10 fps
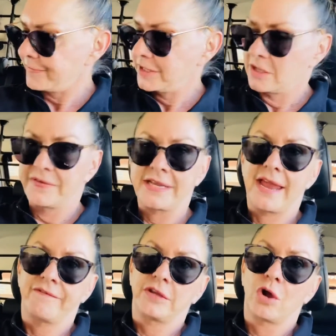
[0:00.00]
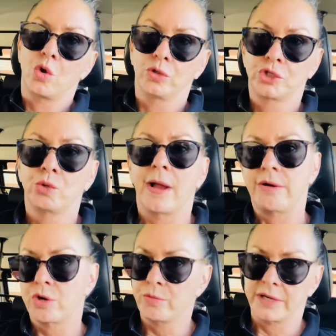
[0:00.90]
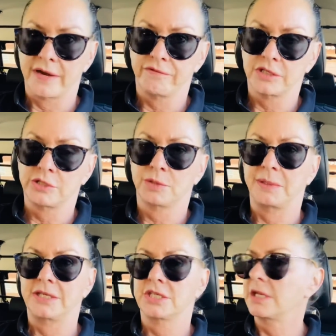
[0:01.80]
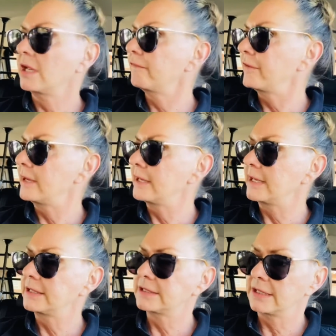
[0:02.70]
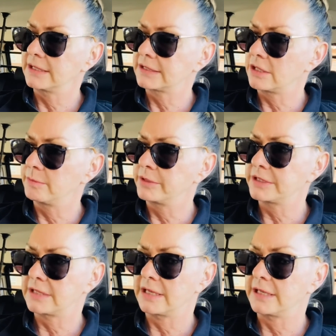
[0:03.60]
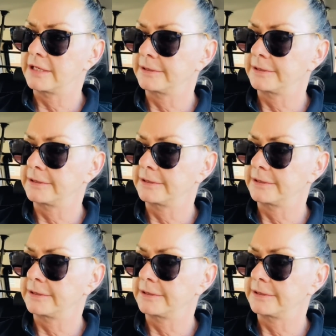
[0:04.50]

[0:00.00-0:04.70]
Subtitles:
you know, when they have the whole 2-hour whatever speech they have, it's almost like,